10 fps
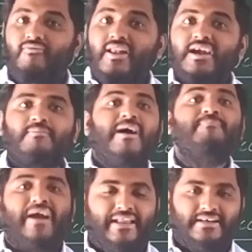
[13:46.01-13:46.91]
filled
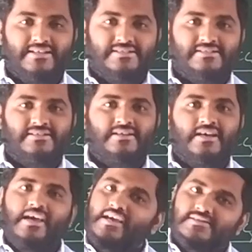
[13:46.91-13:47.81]
by particles.
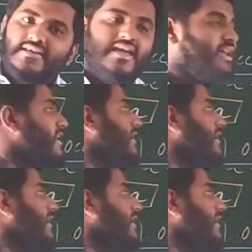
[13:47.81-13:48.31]
See,